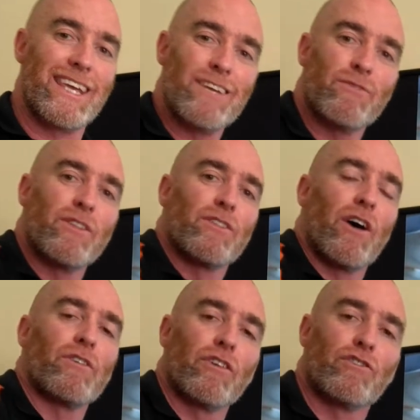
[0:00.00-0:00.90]
even
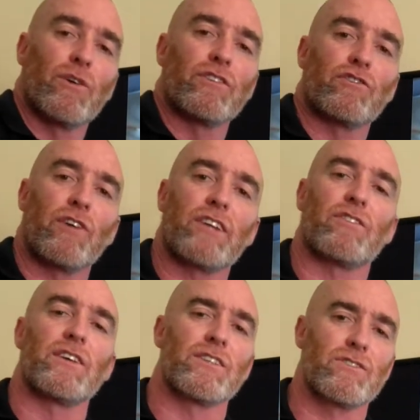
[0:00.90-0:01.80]
though the joint
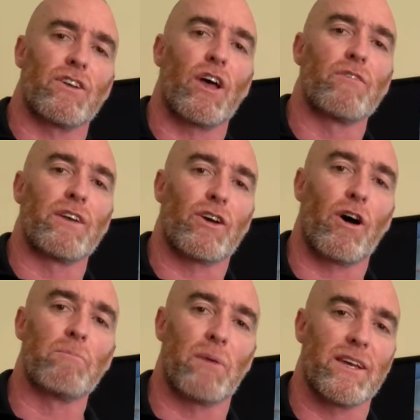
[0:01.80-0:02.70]
structure is not overly
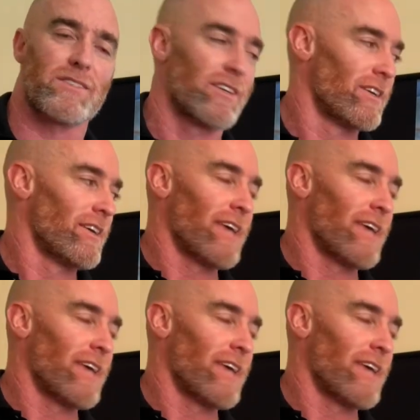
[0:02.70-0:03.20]
complex,